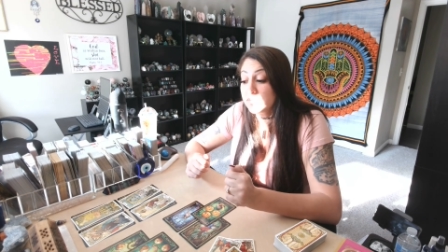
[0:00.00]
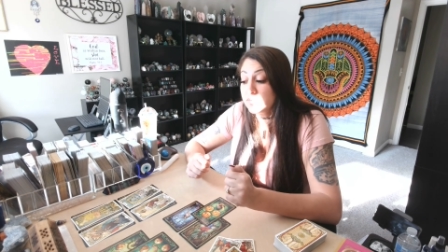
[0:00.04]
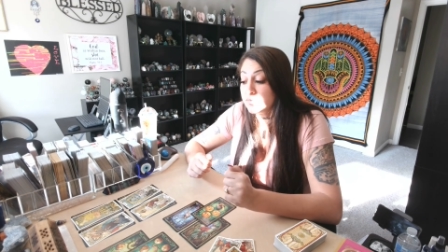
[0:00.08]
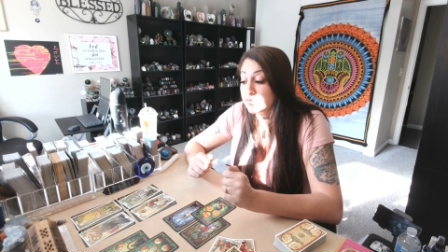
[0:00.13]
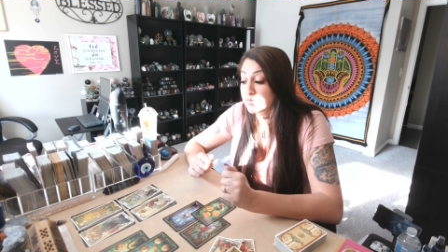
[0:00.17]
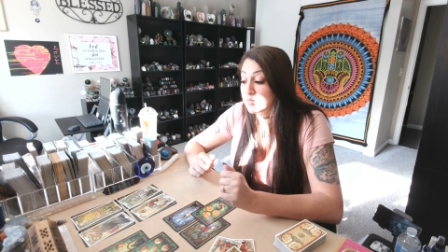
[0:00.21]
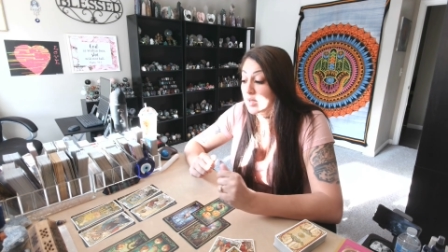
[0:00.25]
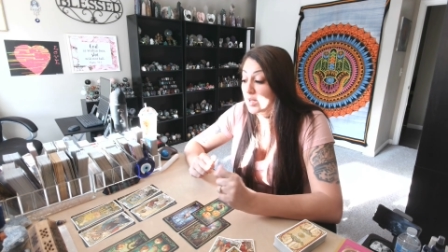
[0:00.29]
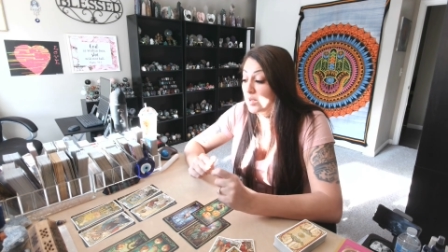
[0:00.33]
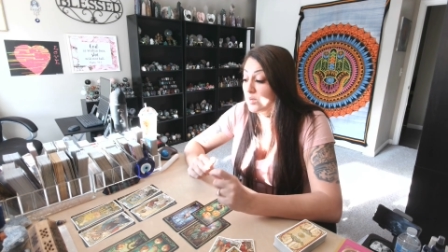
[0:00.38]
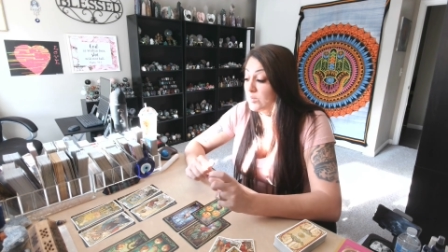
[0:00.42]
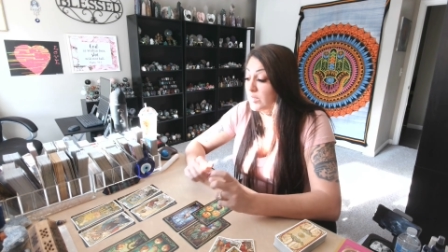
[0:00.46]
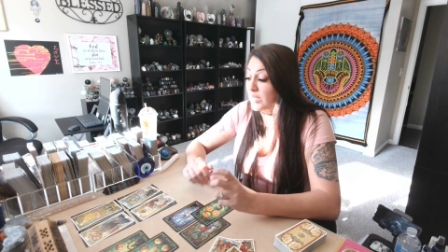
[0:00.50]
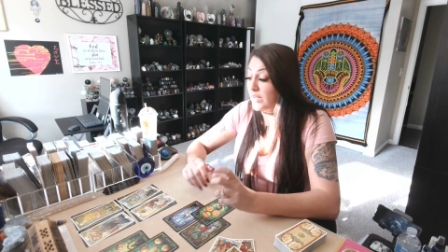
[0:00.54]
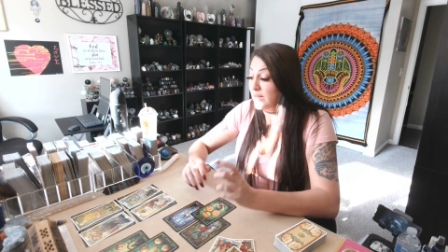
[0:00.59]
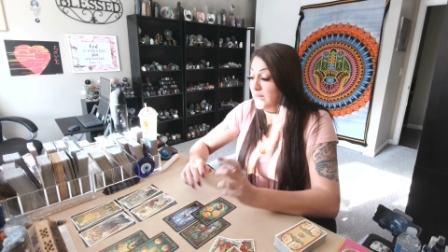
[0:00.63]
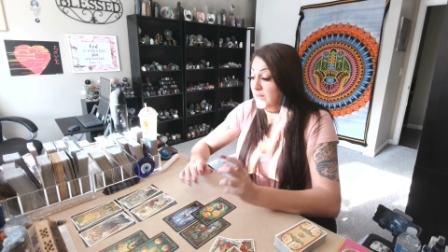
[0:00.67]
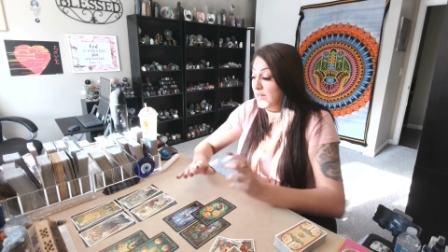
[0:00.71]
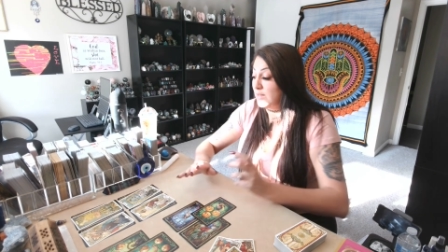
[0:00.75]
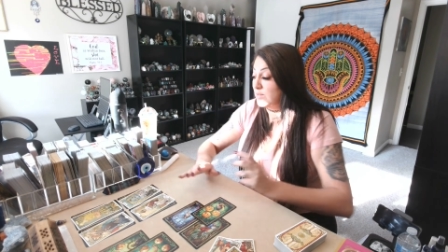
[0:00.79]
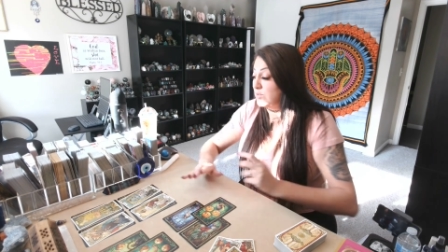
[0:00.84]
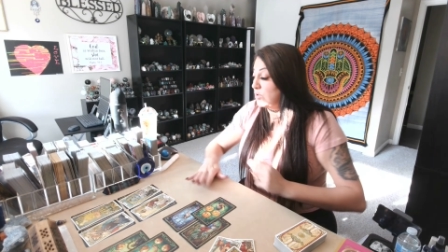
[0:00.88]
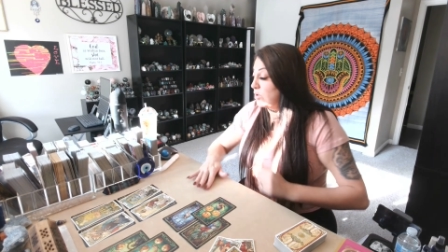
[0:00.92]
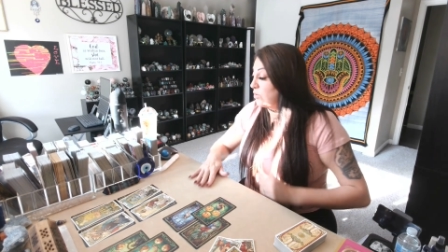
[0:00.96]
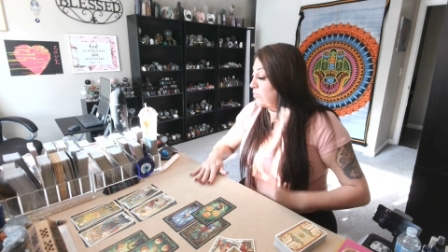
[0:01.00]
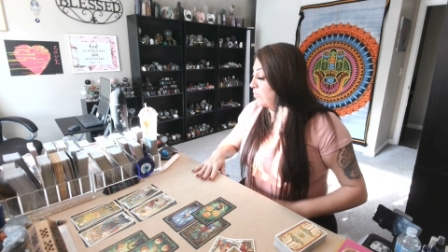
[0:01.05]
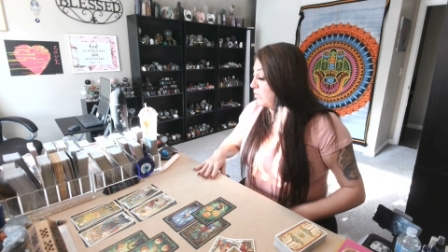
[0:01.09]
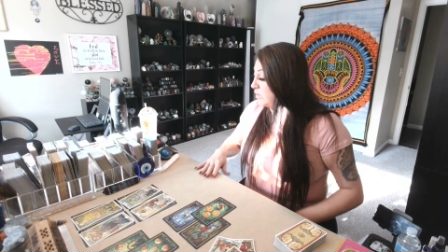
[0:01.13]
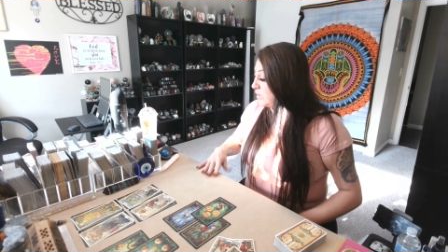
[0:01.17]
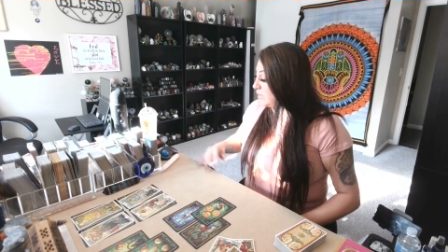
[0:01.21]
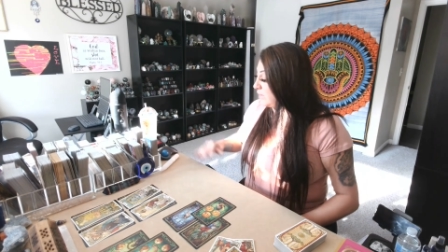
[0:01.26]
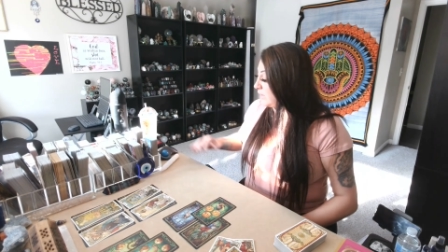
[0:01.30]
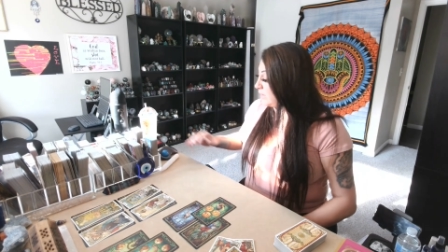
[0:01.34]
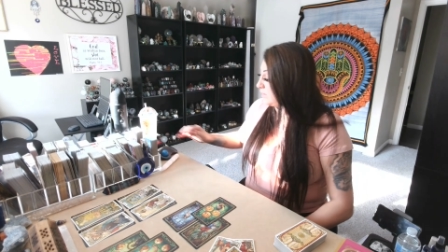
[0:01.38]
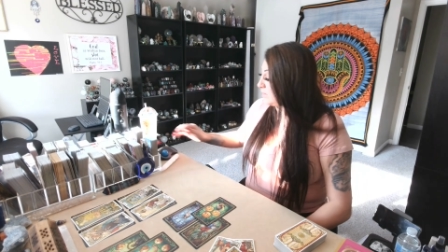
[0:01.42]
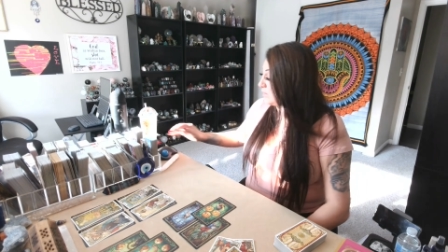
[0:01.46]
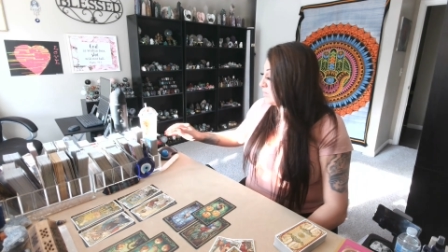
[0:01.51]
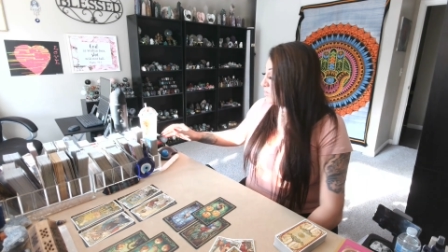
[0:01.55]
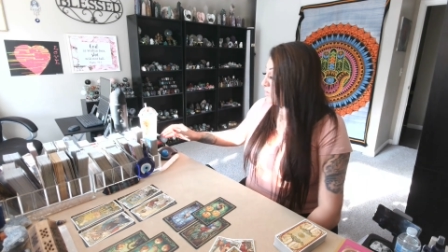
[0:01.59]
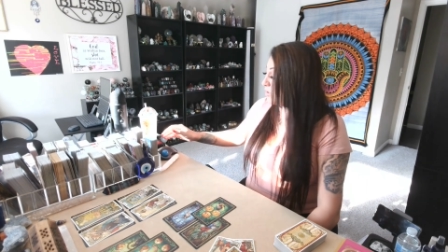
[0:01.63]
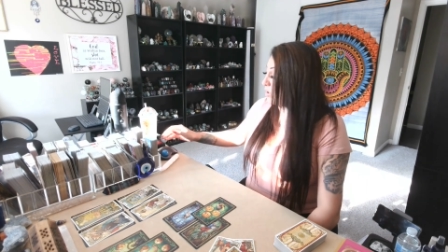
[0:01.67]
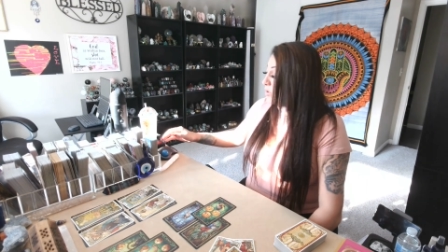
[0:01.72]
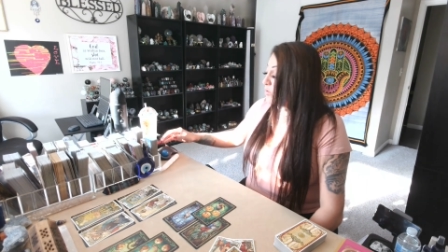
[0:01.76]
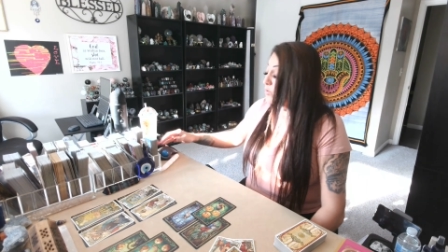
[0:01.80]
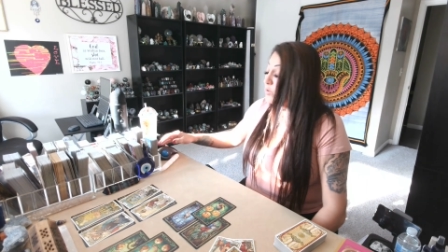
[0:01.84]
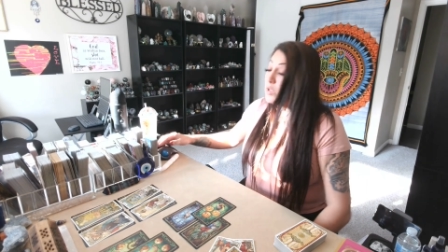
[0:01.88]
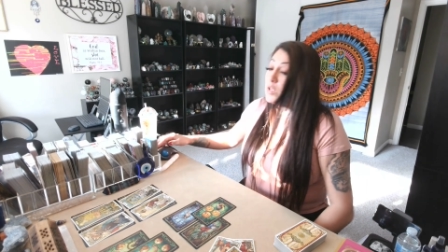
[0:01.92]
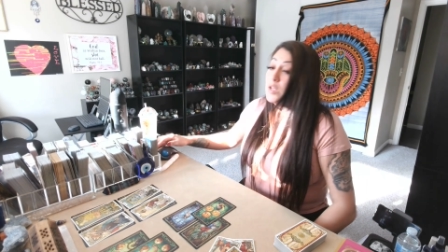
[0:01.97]
Okay. They don't want to let this
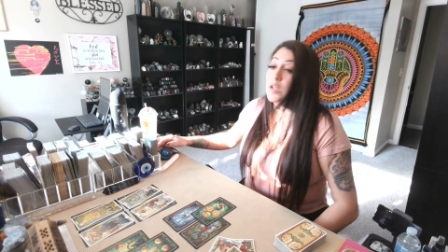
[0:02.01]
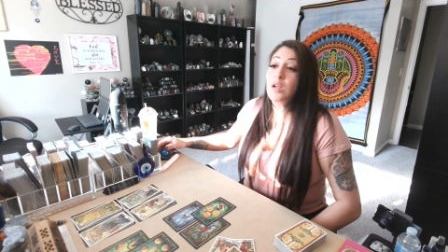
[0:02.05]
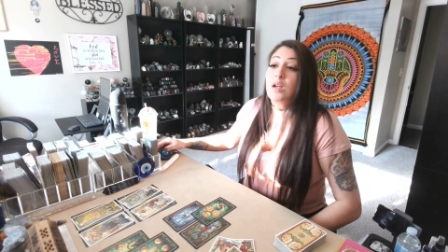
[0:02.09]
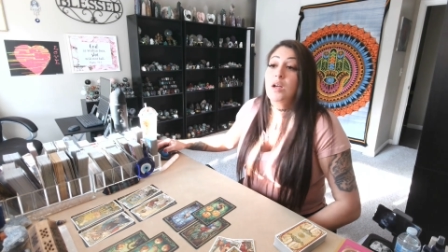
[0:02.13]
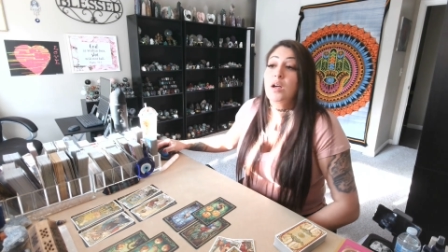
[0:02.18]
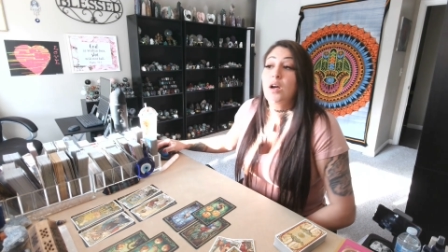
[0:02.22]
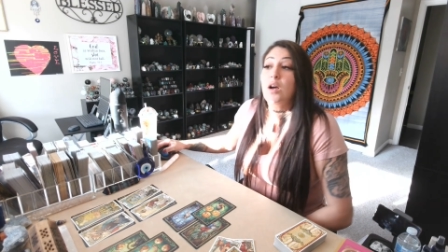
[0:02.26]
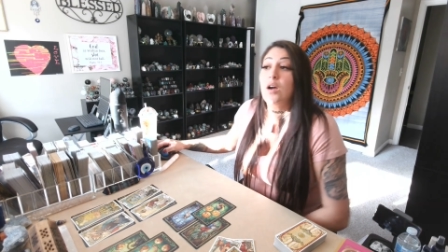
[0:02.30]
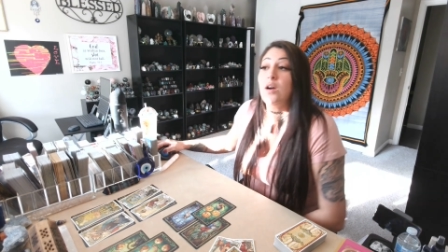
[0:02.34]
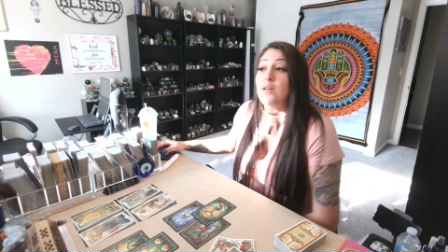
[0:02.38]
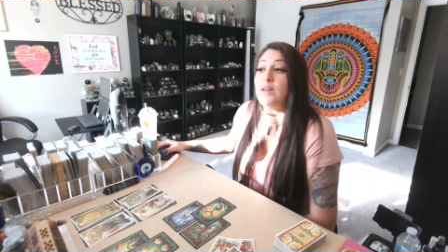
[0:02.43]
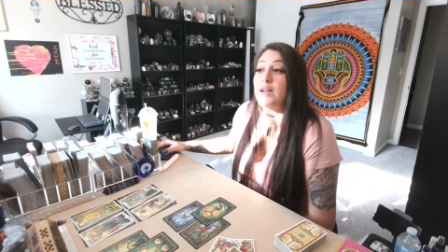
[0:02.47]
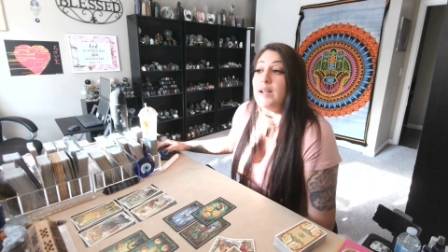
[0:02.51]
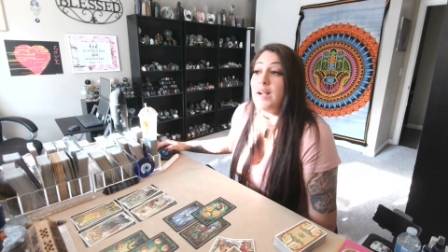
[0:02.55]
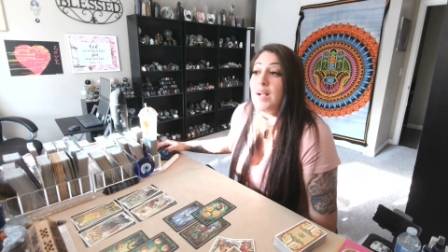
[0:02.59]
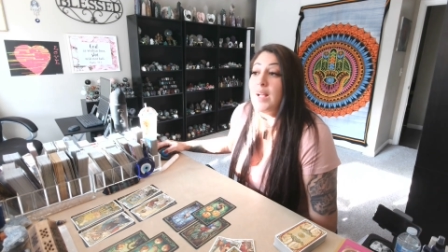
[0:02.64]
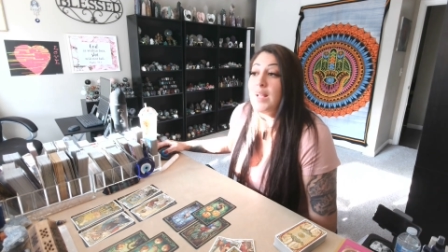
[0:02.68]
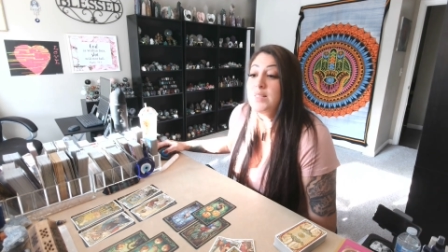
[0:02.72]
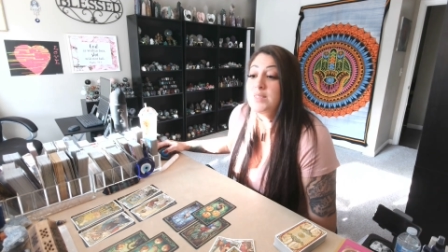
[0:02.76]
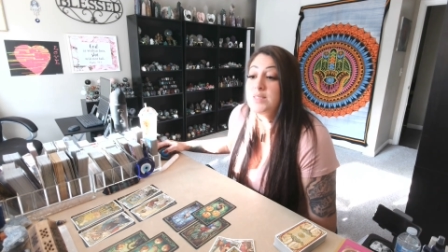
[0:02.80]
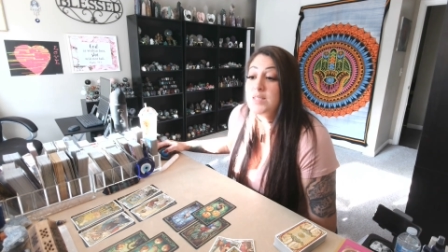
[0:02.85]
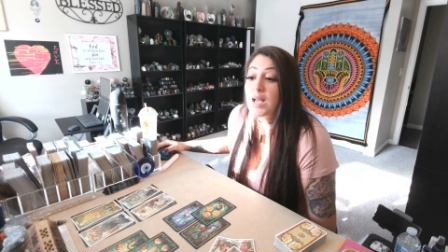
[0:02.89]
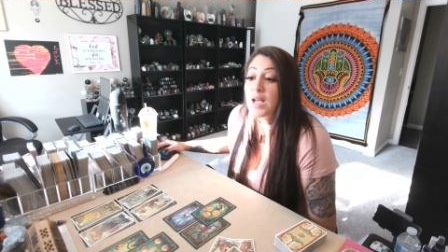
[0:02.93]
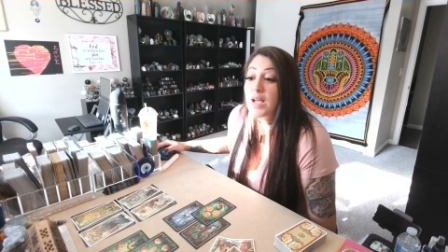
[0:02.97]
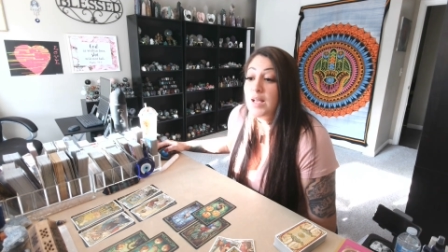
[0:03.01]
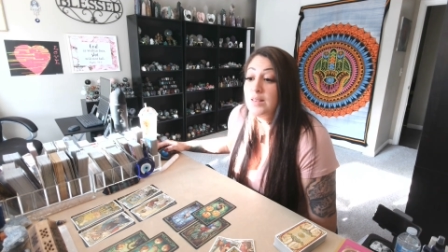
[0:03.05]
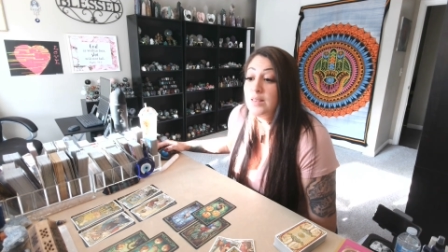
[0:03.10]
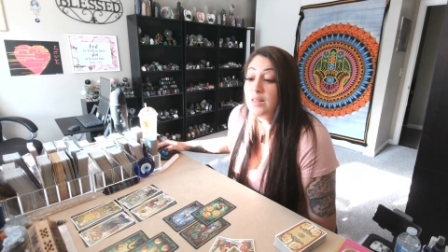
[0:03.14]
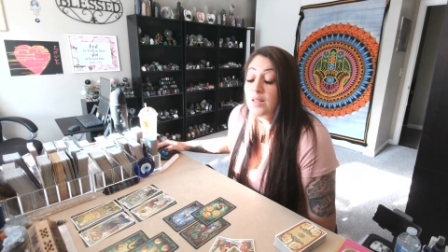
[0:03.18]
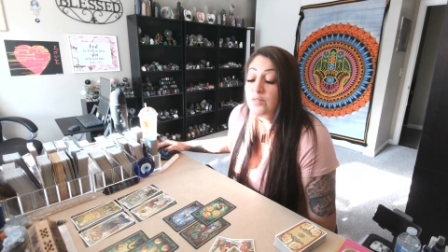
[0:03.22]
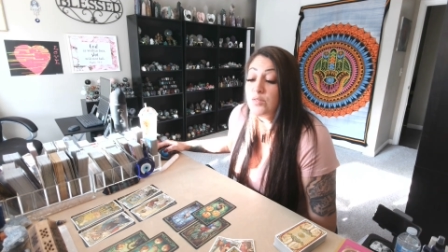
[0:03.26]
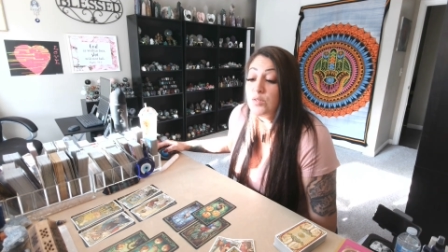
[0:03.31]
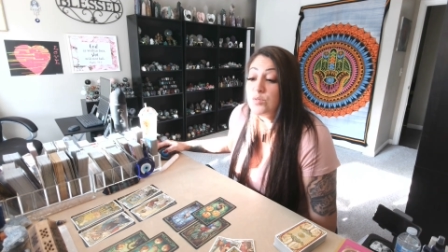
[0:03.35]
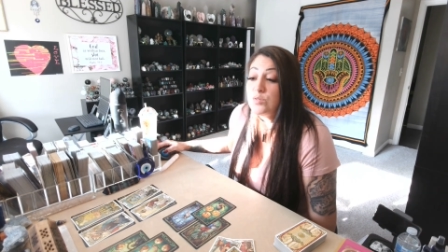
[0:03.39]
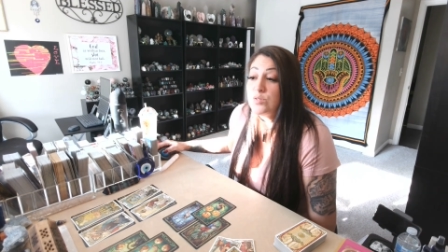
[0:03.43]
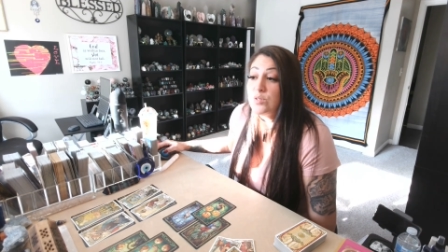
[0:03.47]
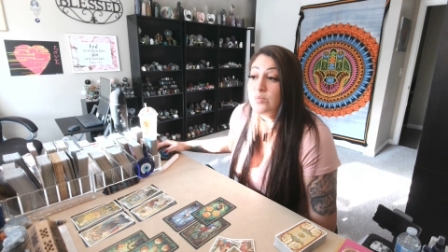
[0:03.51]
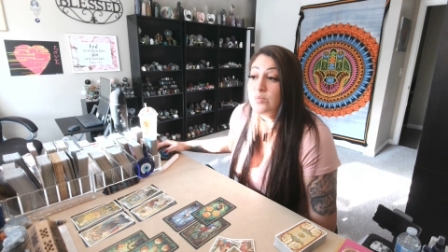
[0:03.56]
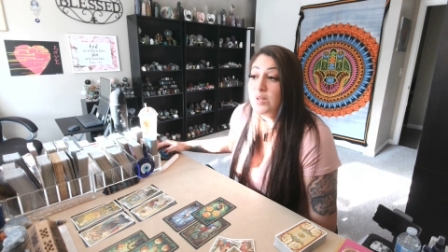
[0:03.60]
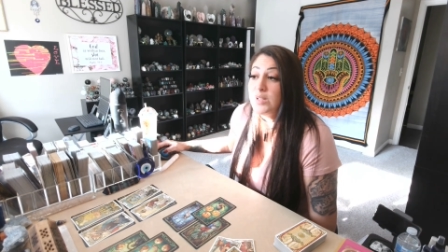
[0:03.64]
go. All right, guys. I love you so much